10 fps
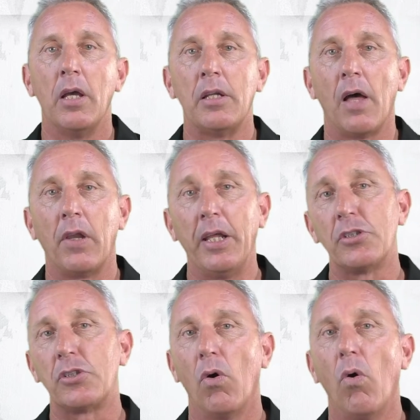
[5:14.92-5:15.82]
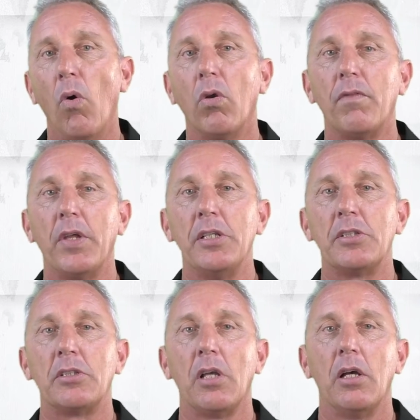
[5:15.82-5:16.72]
Now, the links to all of
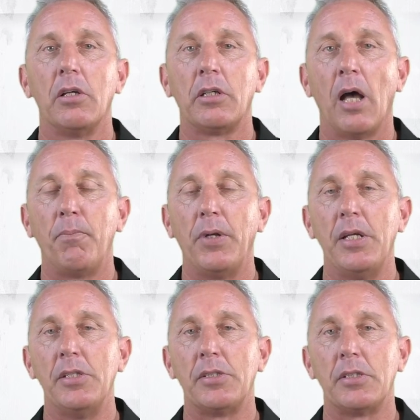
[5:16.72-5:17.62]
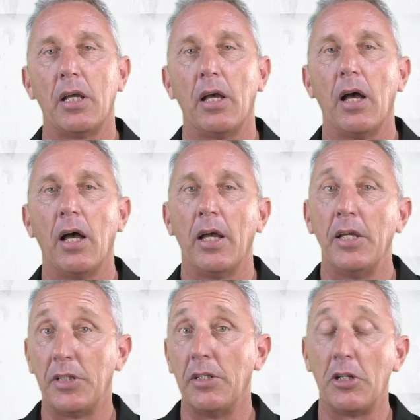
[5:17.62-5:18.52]
these companies
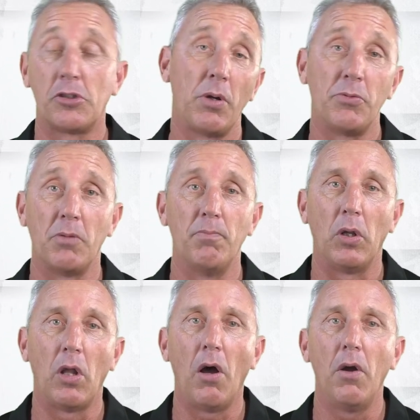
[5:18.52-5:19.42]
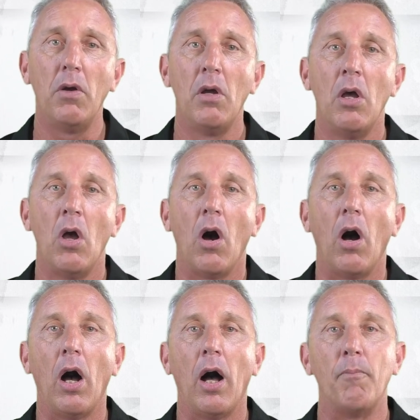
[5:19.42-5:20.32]
is in the description below.
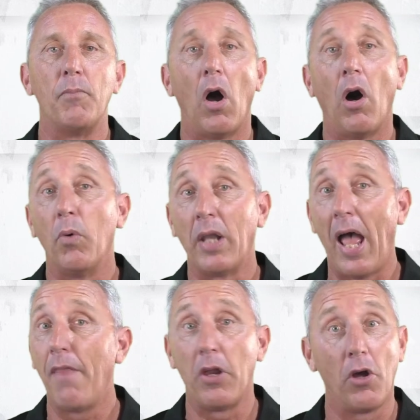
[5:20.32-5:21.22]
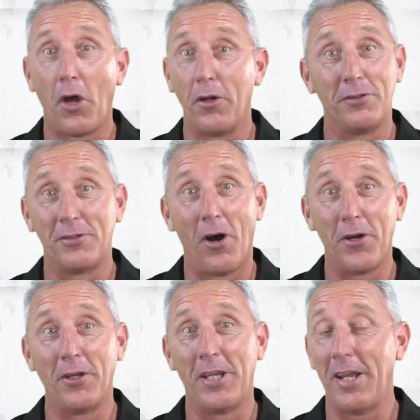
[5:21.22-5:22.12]
I will add that I
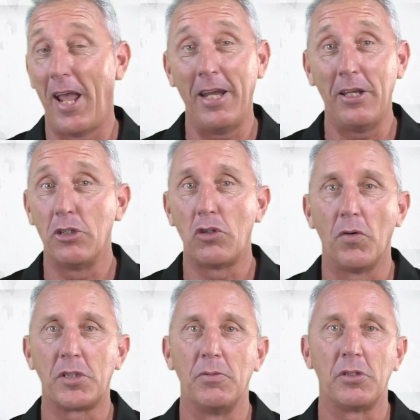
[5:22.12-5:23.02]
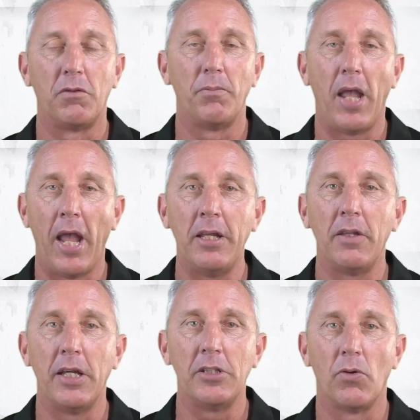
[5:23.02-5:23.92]
don't get any endorsements from any
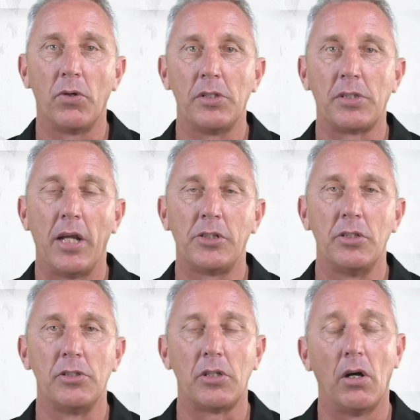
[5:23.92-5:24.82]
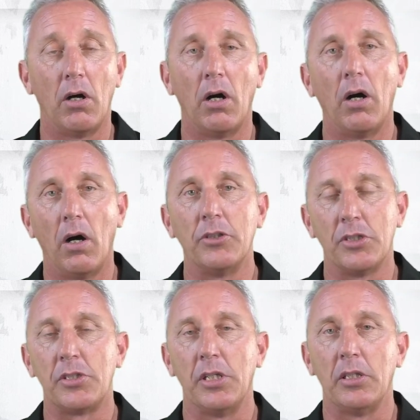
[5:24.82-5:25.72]
of these organisations. I
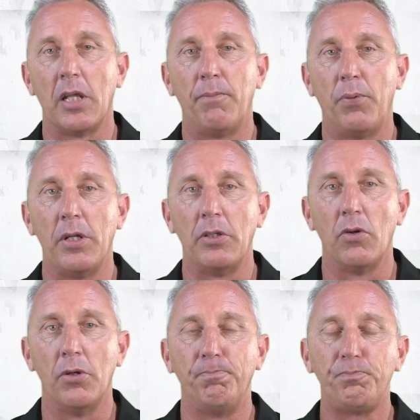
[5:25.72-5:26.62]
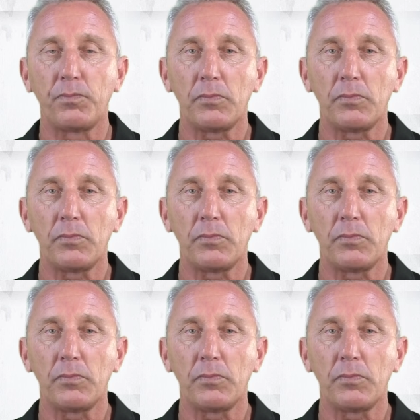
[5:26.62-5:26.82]
just think they're pretty good.